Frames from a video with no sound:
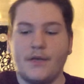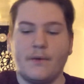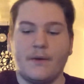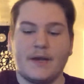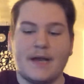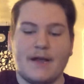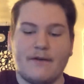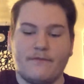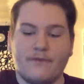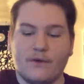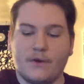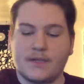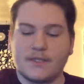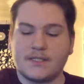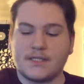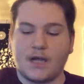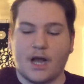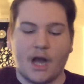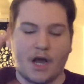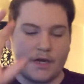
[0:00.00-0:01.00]
you are now
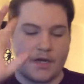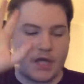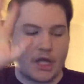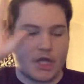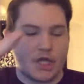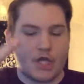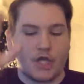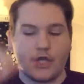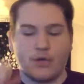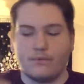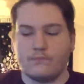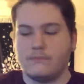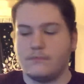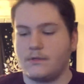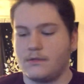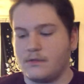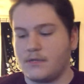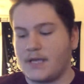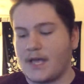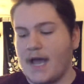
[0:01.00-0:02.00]
focused on you,
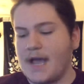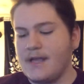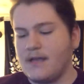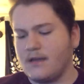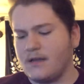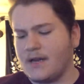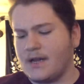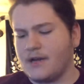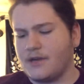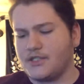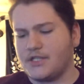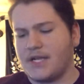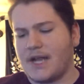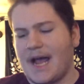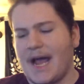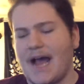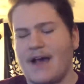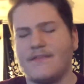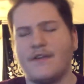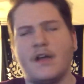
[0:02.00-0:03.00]
okay? Good energy to
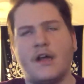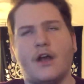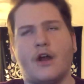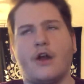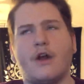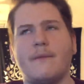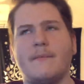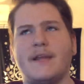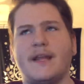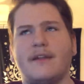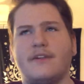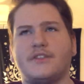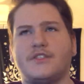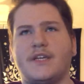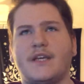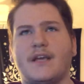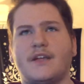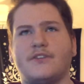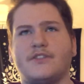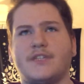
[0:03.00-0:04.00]
have. Hermit
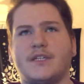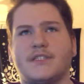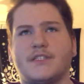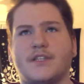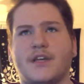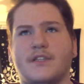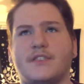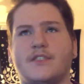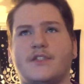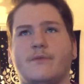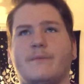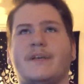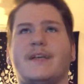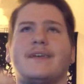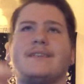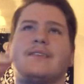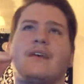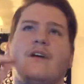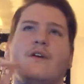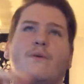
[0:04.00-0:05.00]
energy energy is good too,
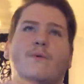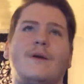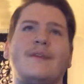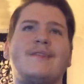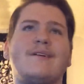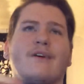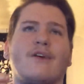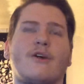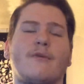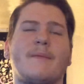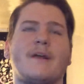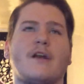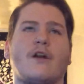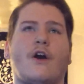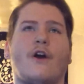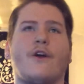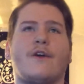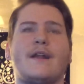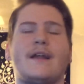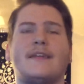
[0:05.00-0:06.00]
because with the Hermit
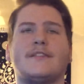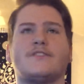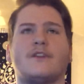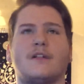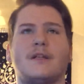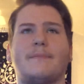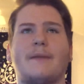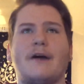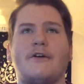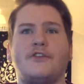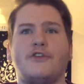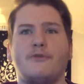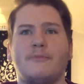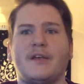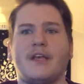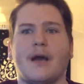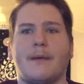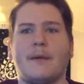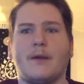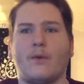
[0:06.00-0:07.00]
card, it's all about you
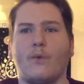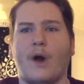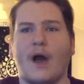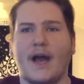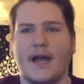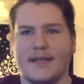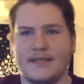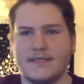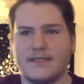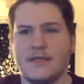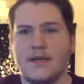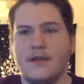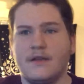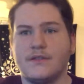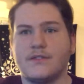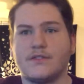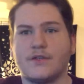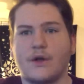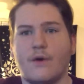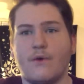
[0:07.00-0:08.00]
becoming wise.
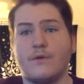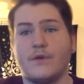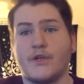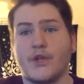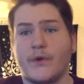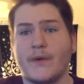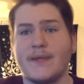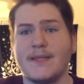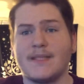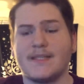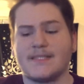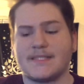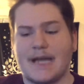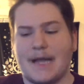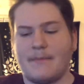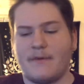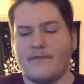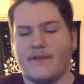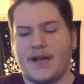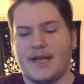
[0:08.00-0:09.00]
So during this
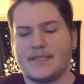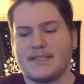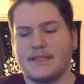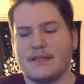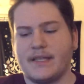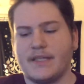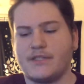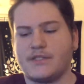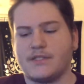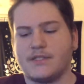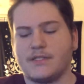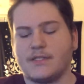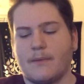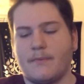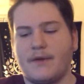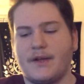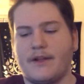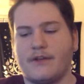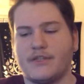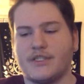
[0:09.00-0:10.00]
time of isolation,
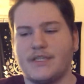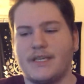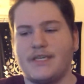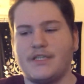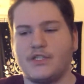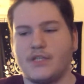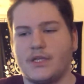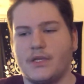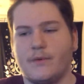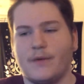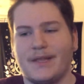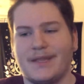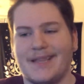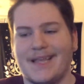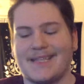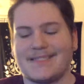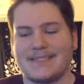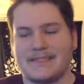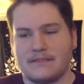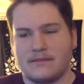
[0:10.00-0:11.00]
someone here is teaching you a
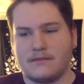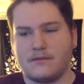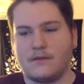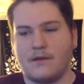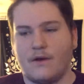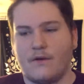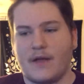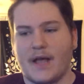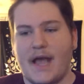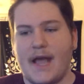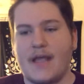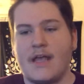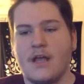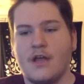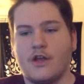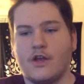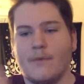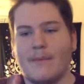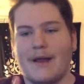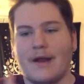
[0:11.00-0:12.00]
lesson, okay?
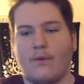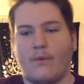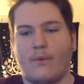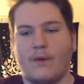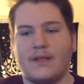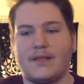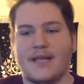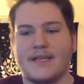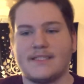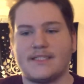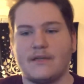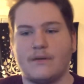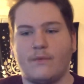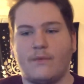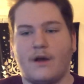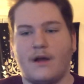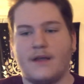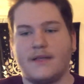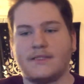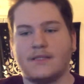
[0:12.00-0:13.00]
No matter what lesson it
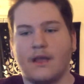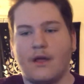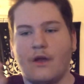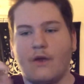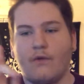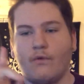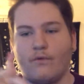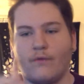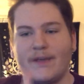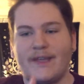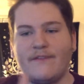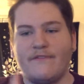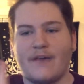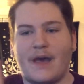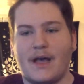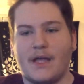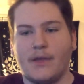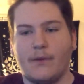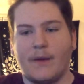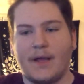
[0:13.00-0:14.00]
was,
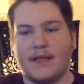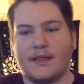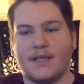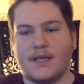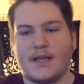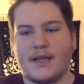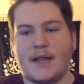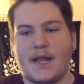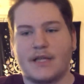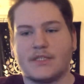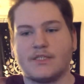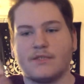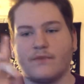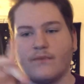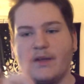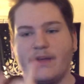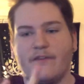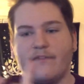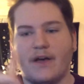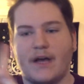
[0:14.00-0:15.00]
reevaluate the connection,
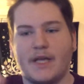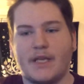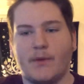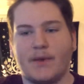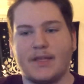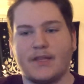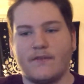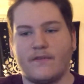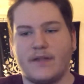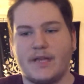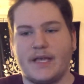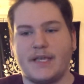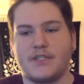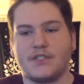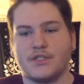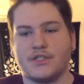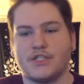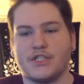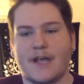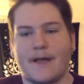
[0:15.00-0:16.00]
reevaluate the
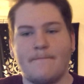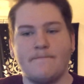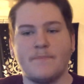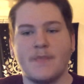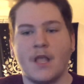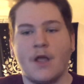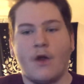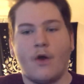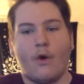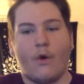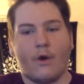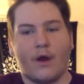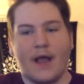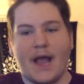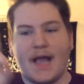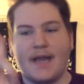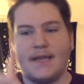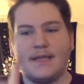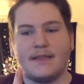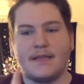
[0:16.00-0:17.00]
relationship, or
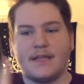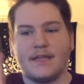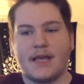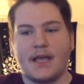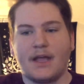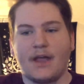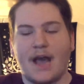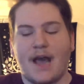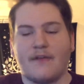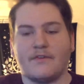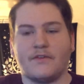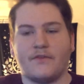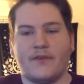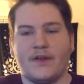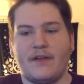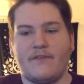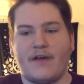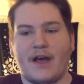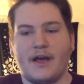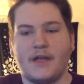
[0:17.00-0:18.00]
anything that you have to
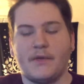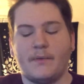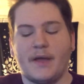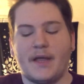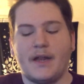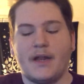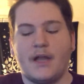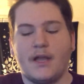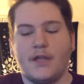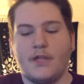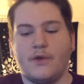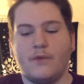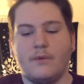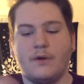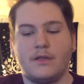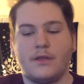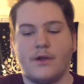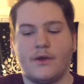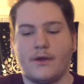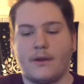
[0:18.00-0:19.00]
reevaluate, you
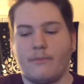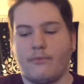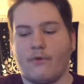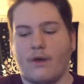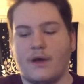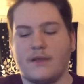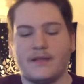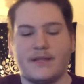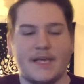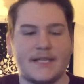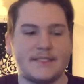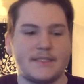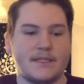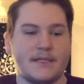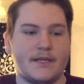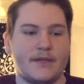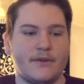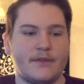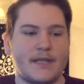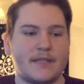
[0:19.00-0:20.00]
will learn a broad
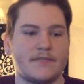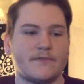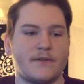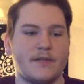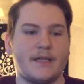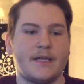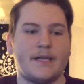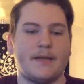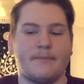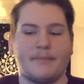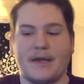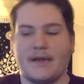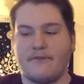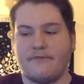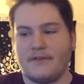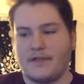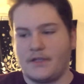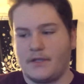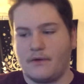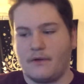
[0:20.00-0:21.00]
lesson here that's really going to
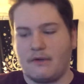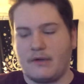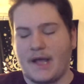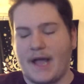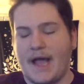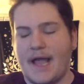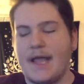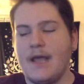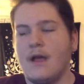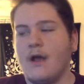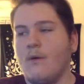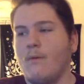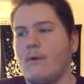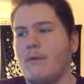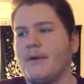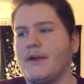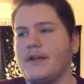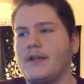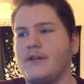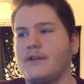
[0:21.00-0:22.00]
benefit you, okay?
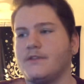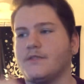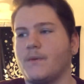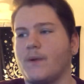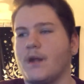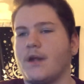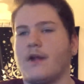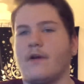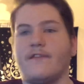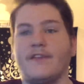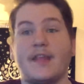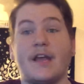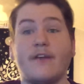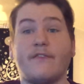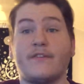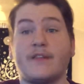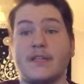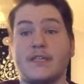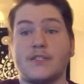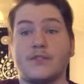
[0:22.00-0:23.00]
What we're going to do is we're going to go over their
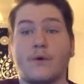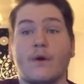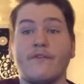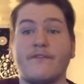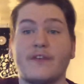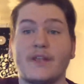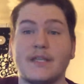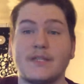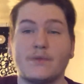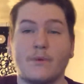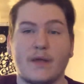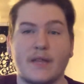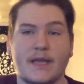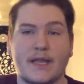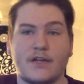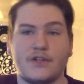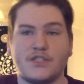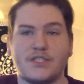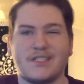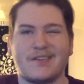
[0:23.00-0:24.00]
feelings, your feelings, where the
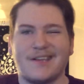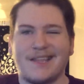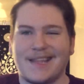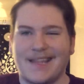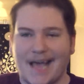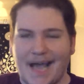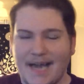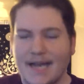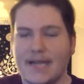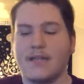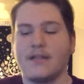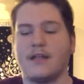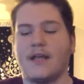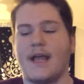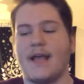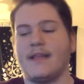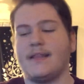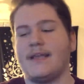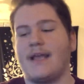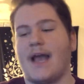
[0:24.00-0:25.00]
energies are aligning,
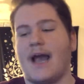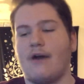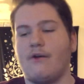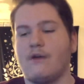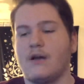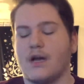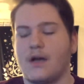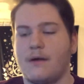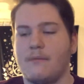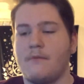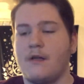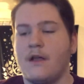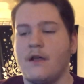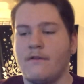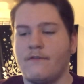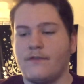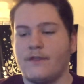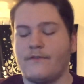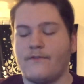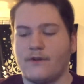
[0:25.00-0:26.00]
and the outcome
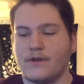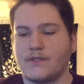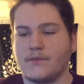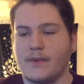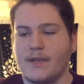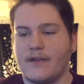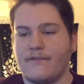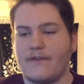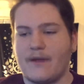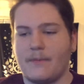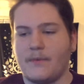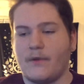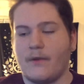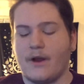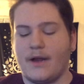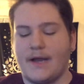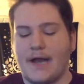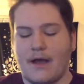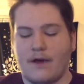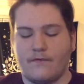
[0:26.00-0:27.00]
for the first week of
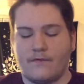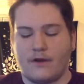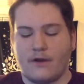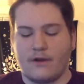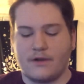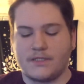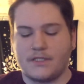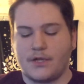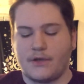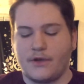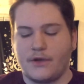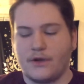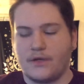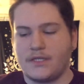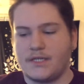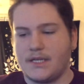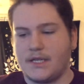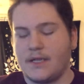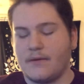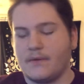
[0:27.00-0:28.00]
February. Now, in regards to who you're
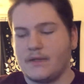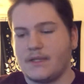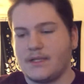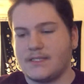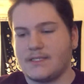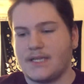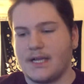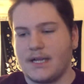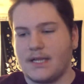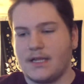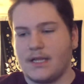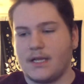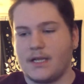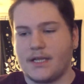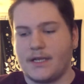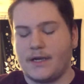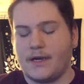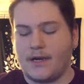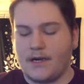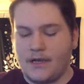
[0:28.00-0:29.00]
dealing with, let's take a look
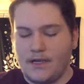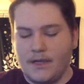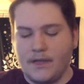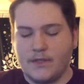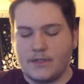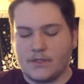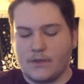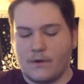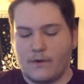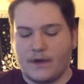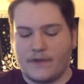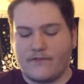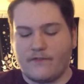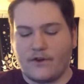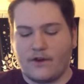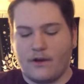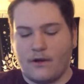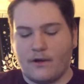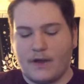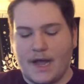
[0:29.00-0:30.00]
here. Taurus,
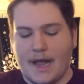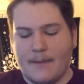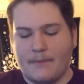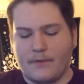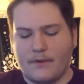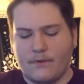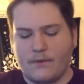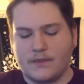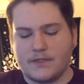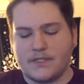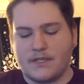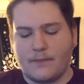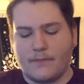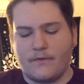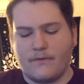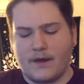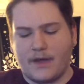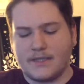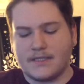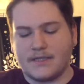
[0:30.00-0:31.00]
Virgo, Capricorn, Sun,
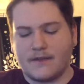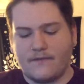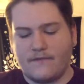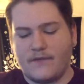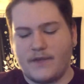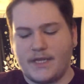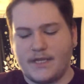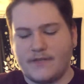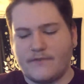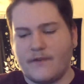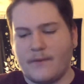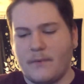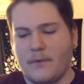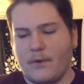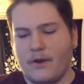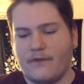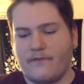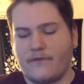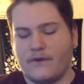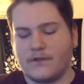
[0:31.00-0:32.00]
Moon, Rising, and Venus,
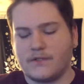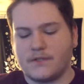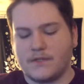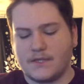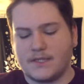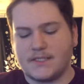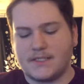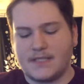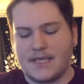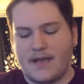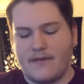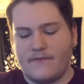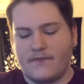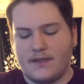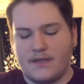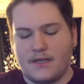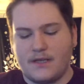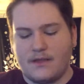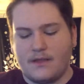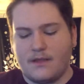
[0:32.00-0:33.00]
February first to the
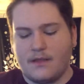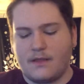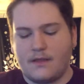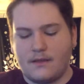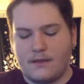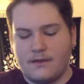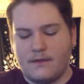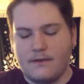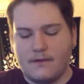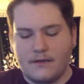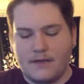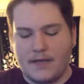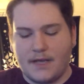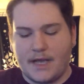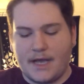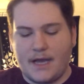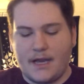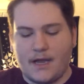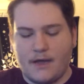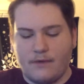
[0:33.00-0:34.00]
seventh.
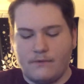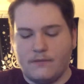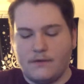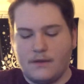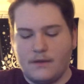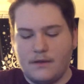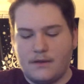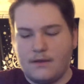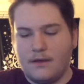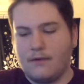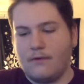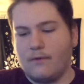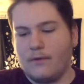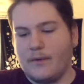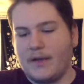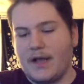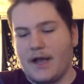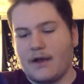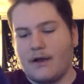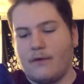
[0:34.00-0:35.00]
Hello. What
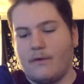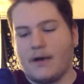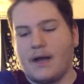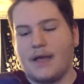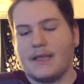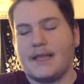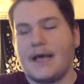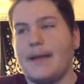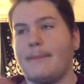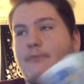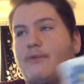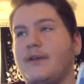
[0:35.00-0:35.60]
we got going on? The High